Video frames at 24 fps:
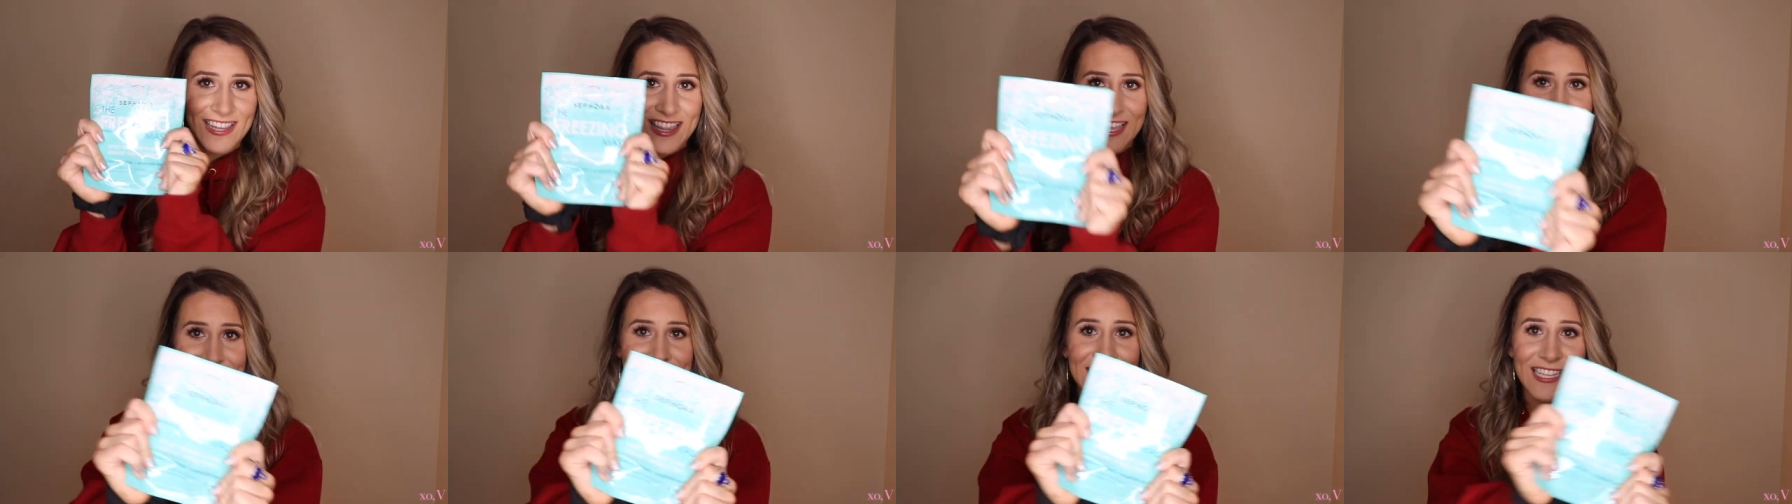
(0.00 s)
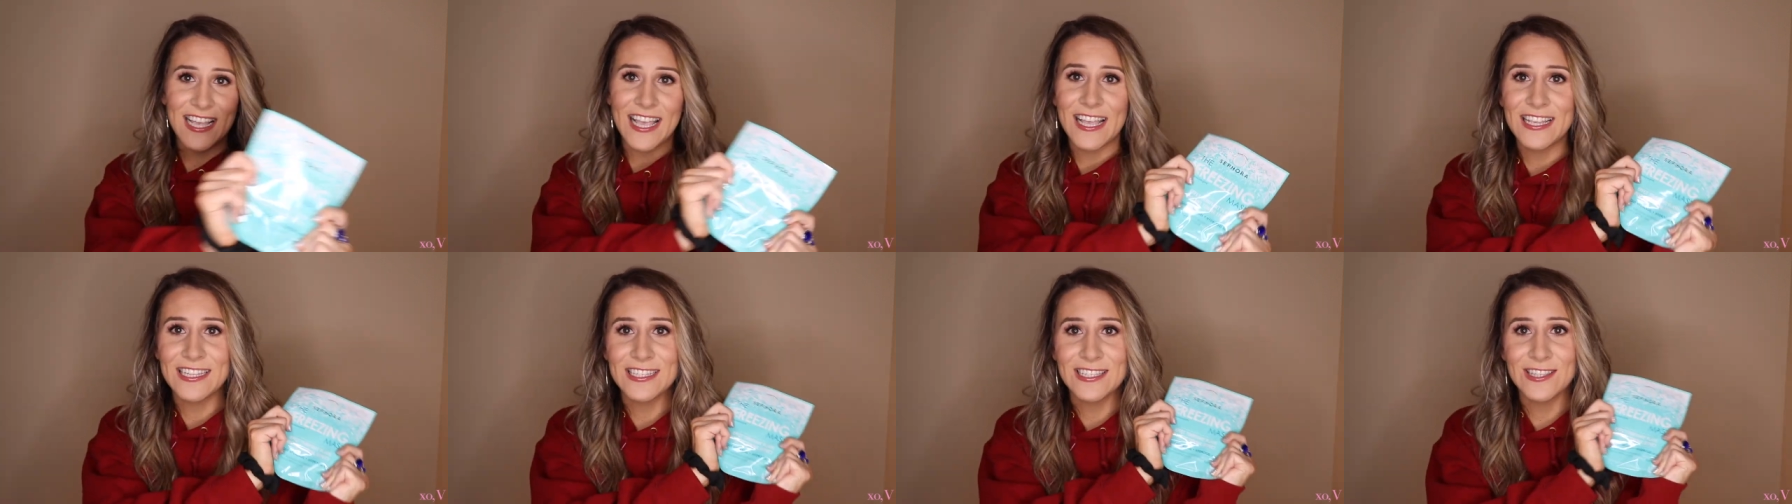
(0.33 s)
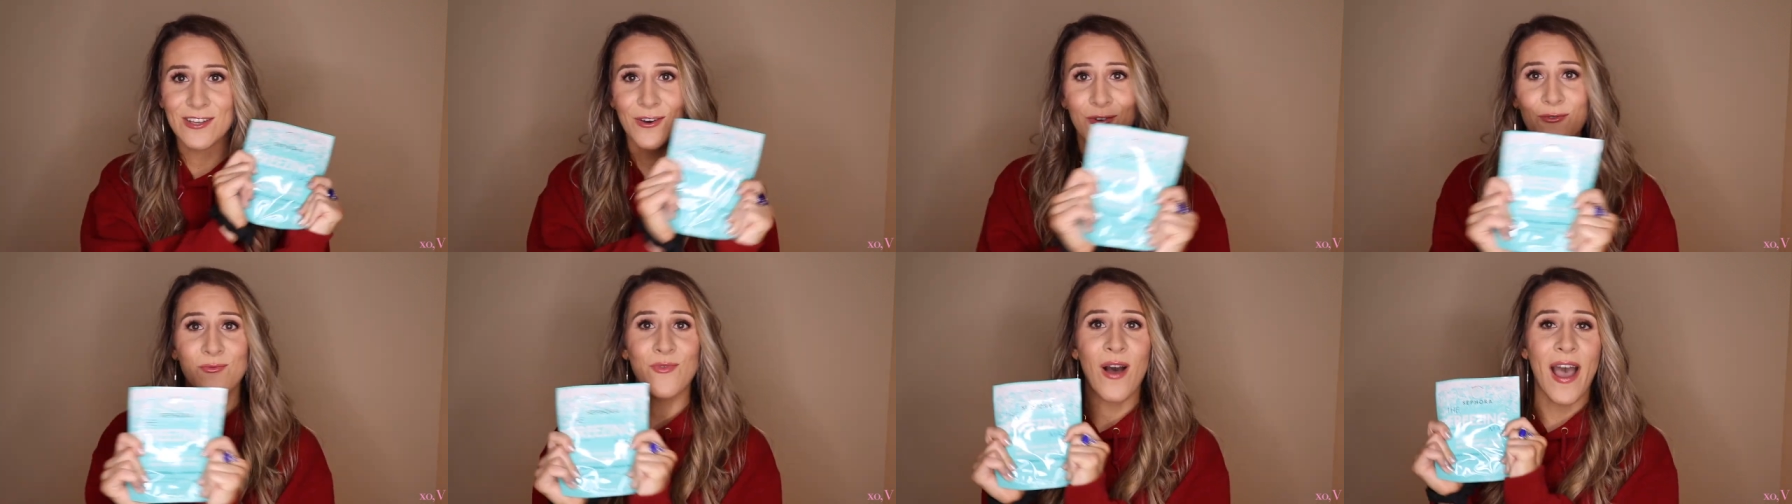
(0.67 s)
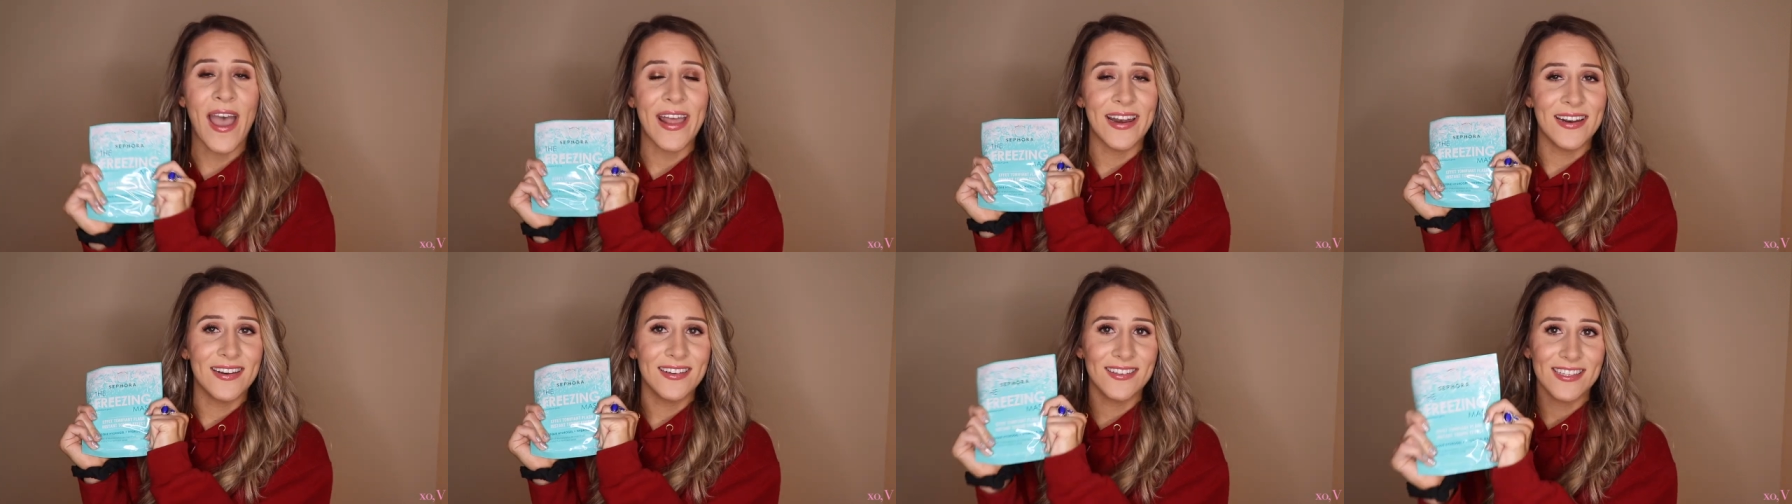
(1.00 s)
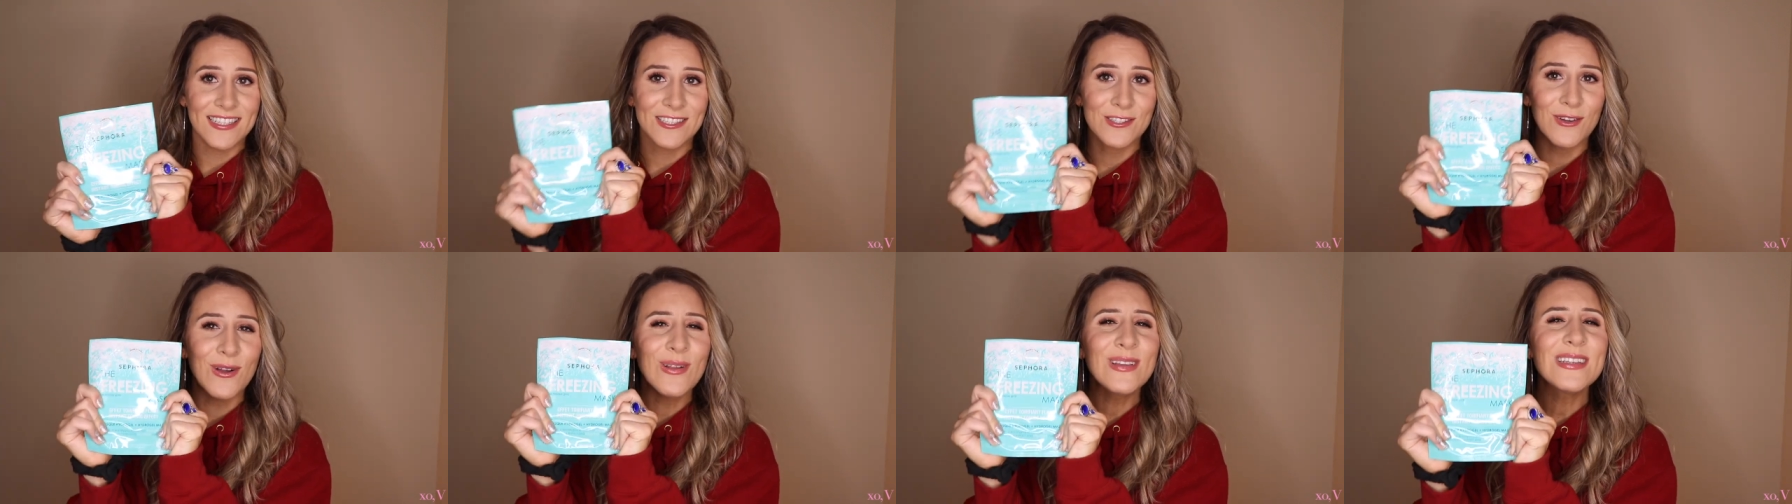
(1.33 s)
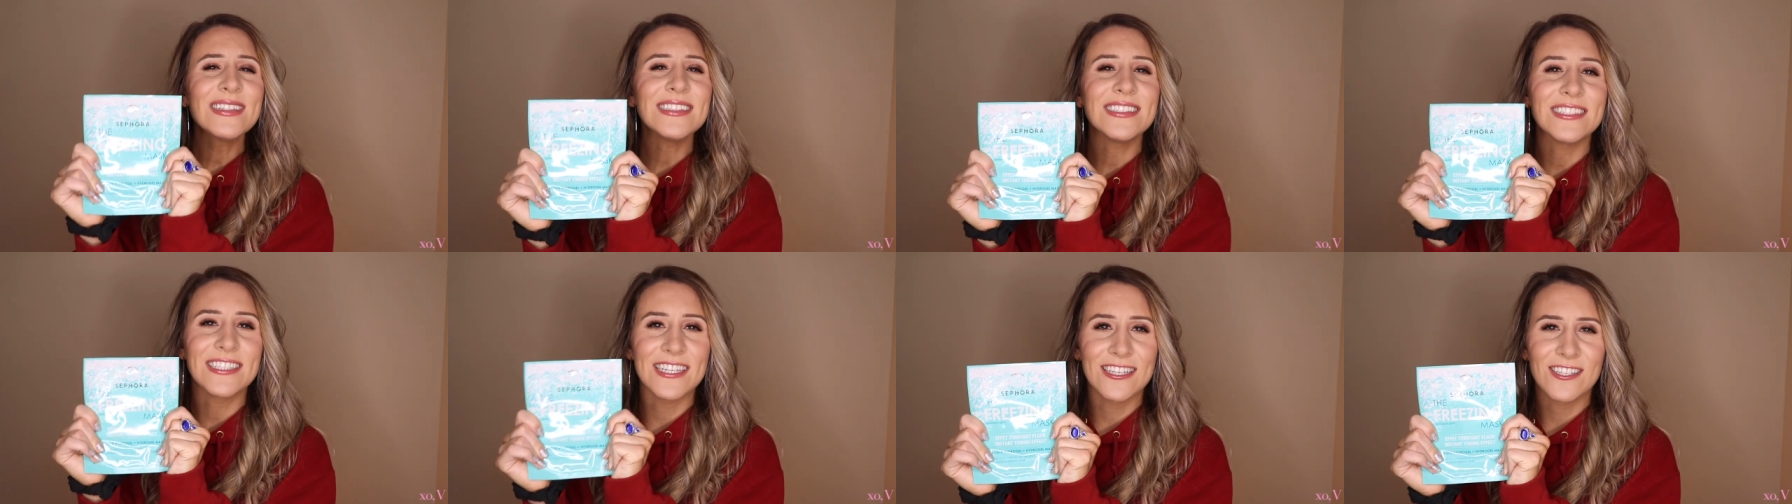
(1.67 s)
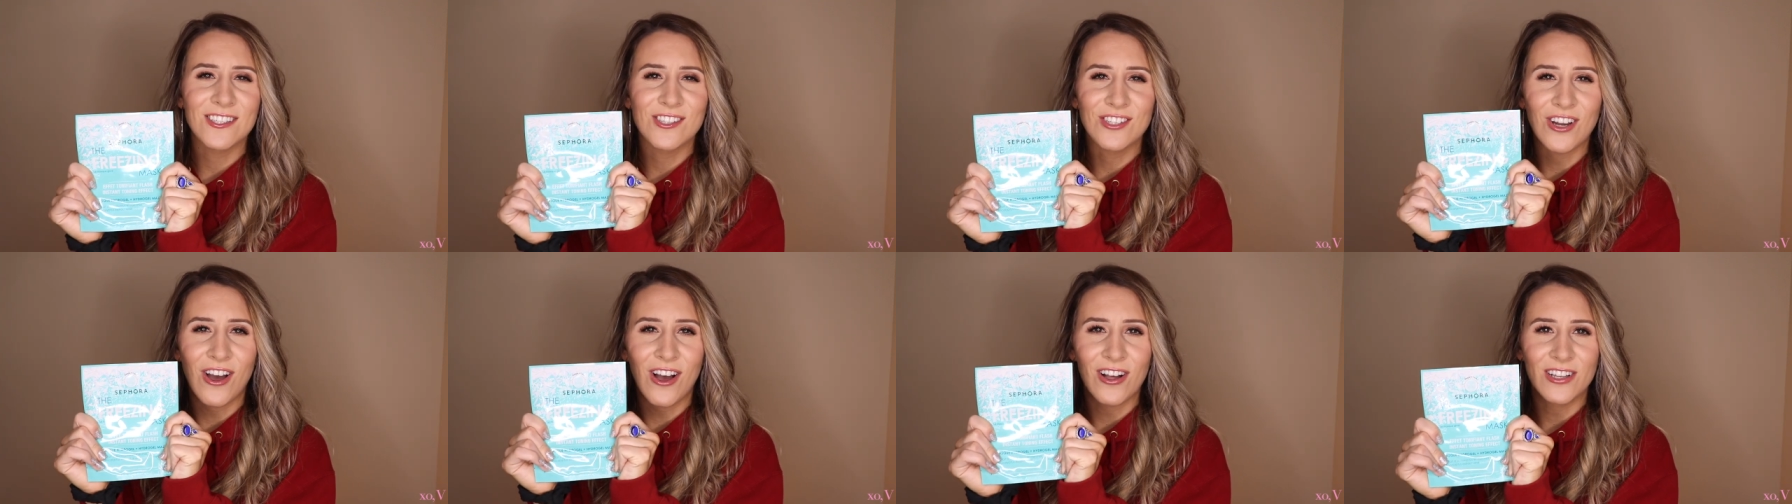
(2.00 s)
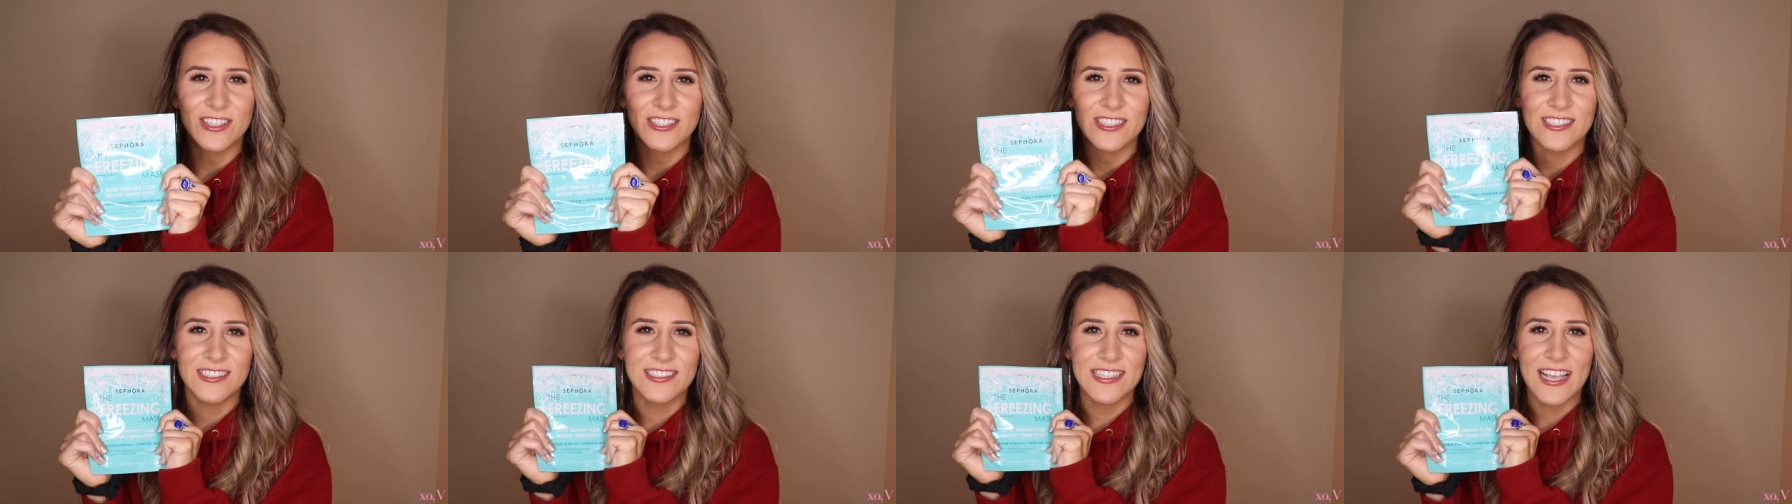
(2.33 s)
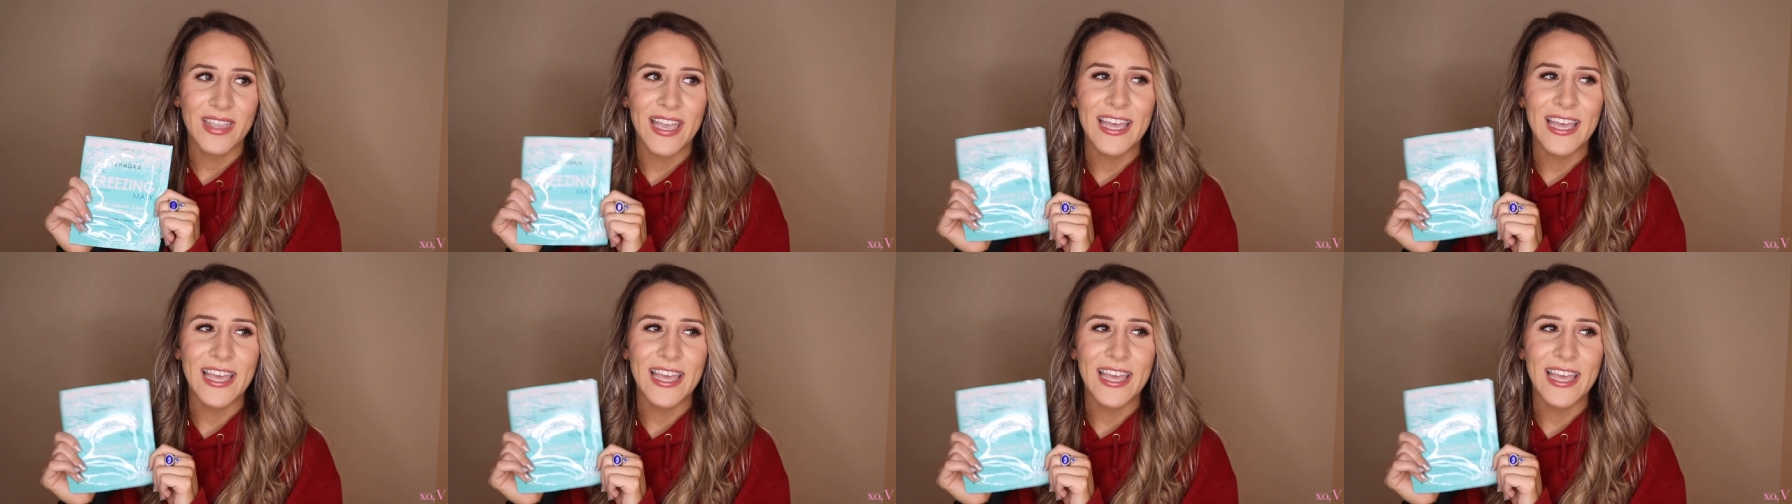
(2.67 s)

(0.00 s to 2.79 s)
this is the one. It's only $6.